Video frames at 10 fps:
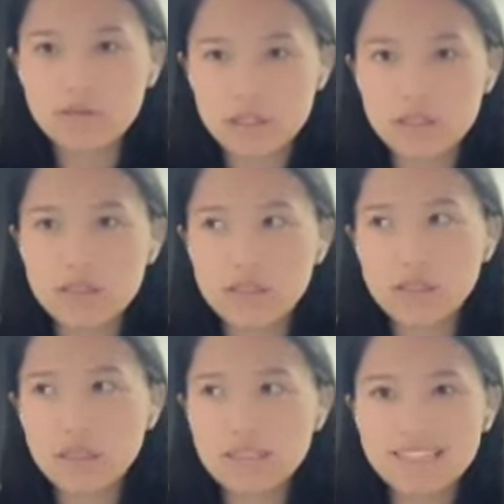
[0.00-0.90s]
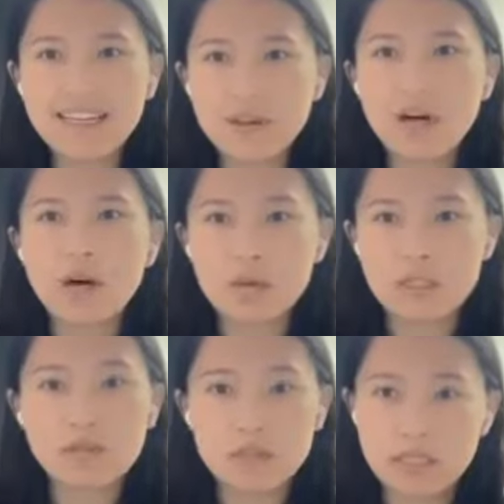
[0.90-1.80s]
first scale our
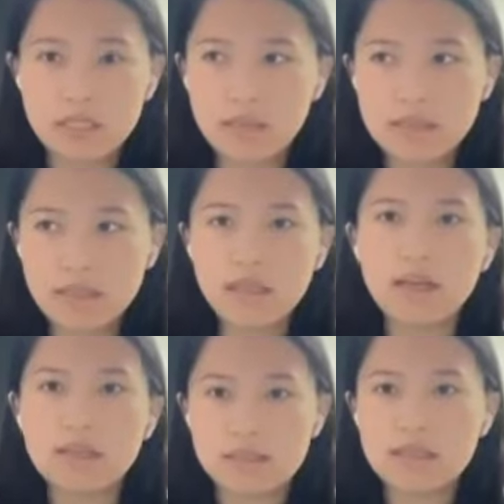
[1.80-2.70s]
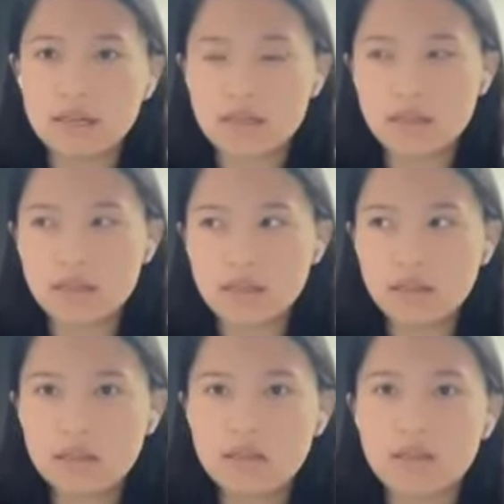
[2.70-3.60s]
service capacity, and second,
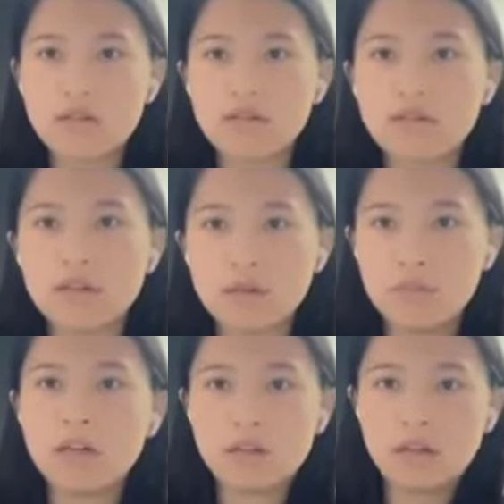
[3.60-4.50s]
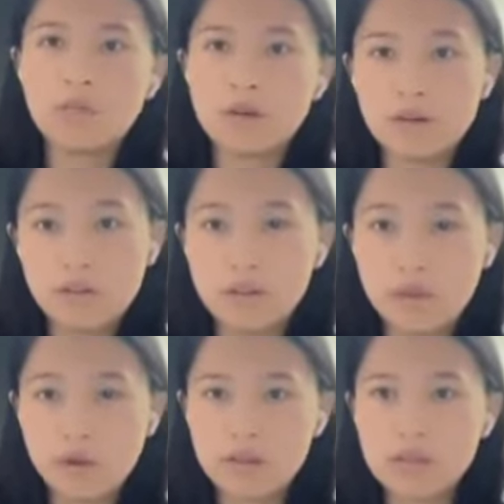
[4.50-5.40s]
serve a bigger number of
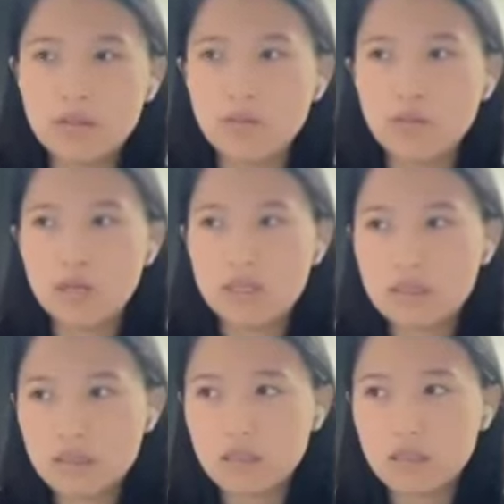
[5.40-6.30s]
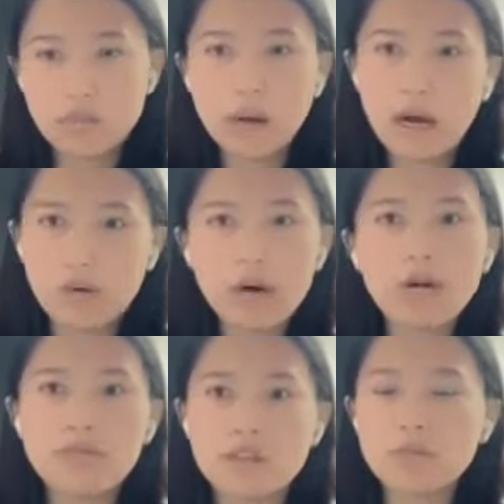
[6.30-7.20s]
immigrants with the power
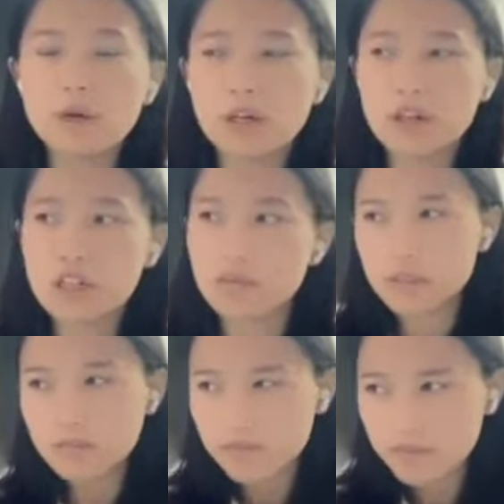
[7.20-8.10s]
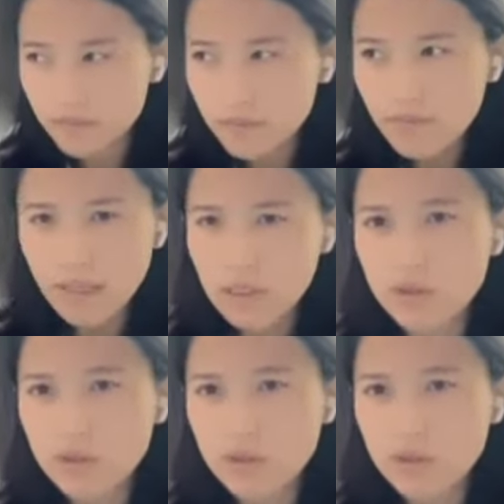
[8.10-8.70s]
of these partnerships. Yep.